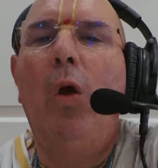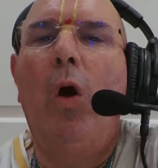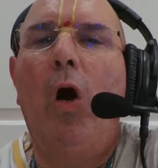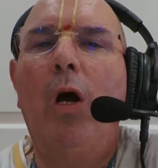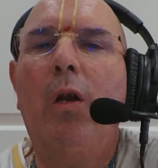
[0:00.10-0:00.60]

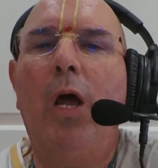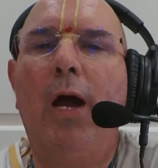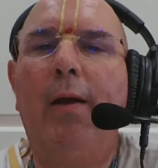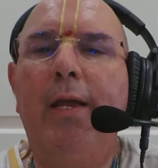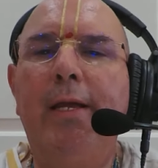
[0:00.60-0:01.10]
All
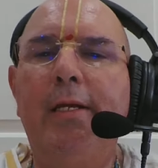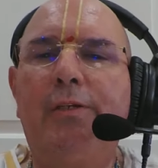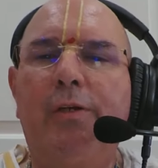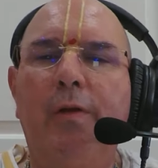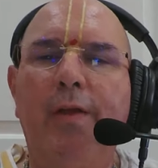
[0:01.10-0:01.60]

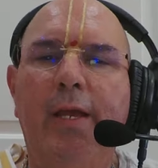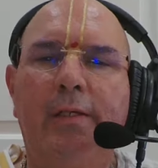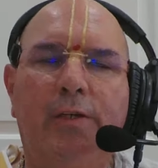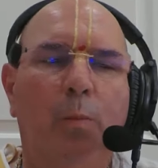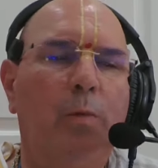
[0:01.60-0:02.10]
glories to the
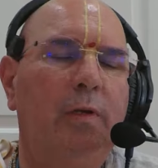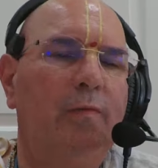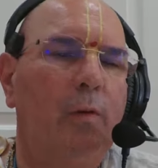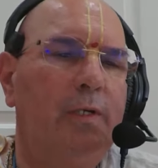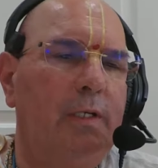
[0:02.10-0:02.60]
assembled
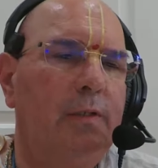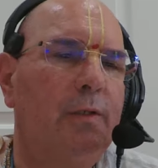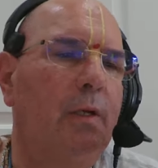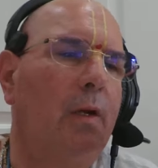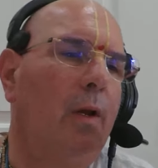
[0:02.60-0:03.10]

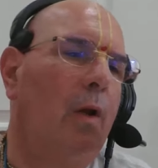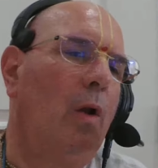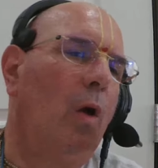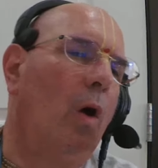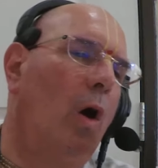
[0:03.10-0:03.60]
devotees.
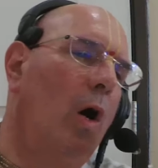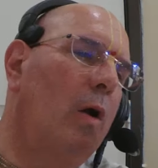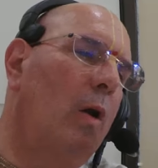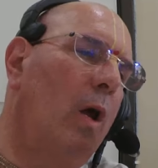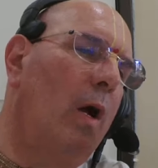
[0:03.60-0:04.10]

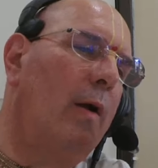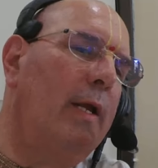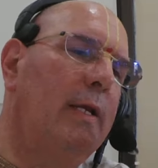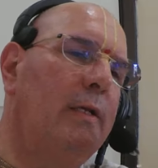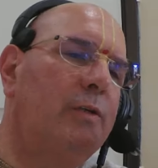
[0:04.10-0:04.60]
All
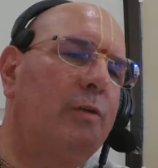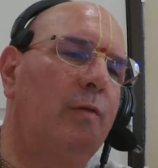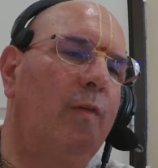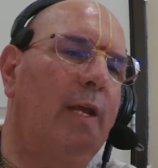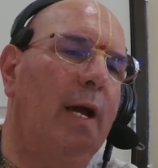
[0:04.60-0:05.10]
glories
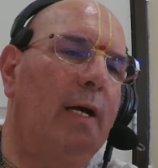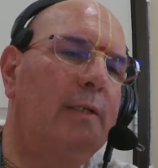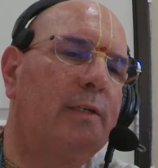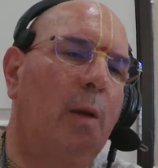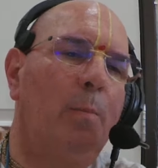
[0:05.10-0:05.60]
to the
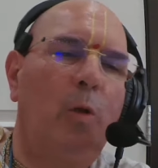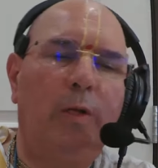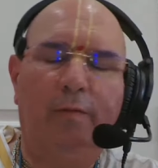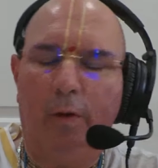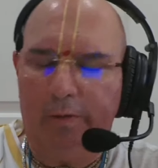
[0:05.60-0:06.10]
assembled
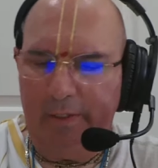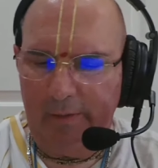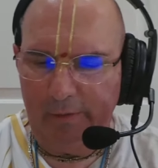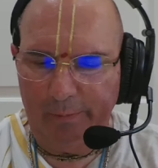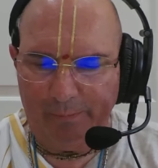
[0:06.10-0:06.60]

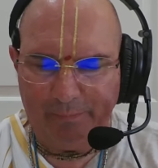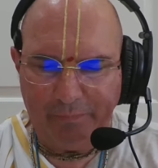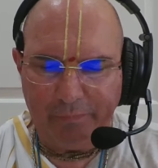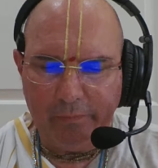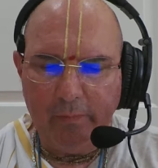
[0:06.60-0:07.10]
devotees.
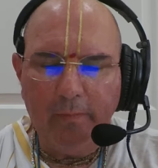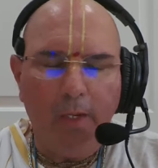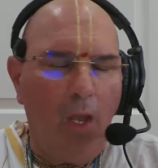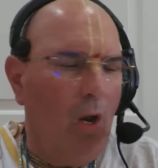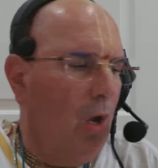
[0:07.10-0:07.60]

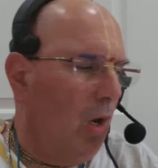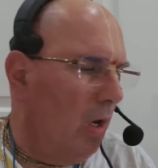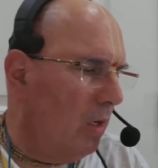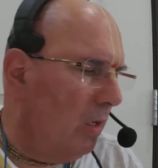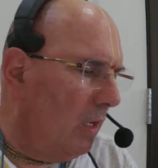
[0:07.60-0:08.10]

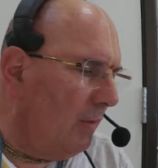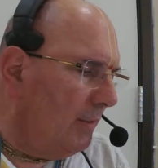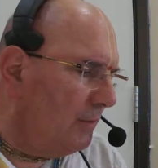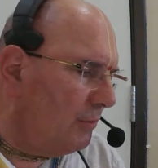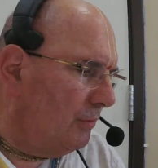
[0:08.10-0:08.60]
All
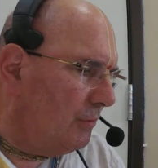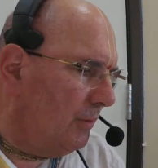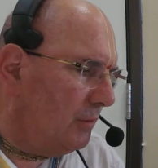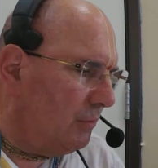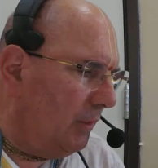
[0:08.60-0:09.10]
glories to
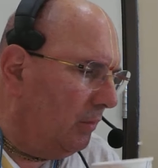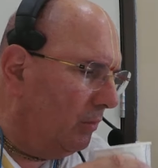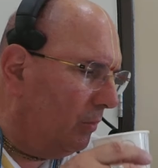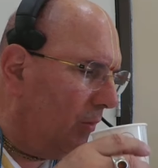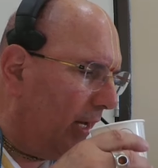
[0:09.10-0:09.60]
Sri Sri
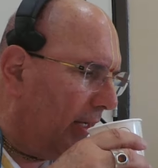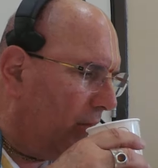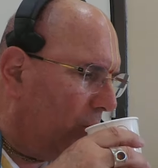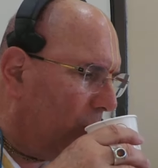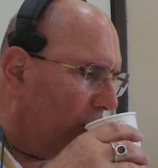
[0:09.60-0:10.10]
Guru and
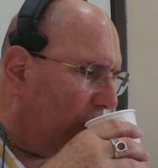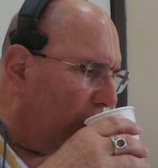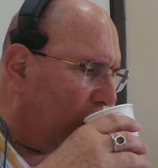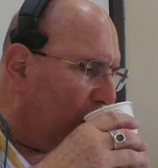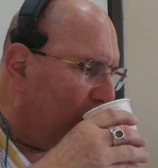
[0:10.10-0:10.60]
Gauranga.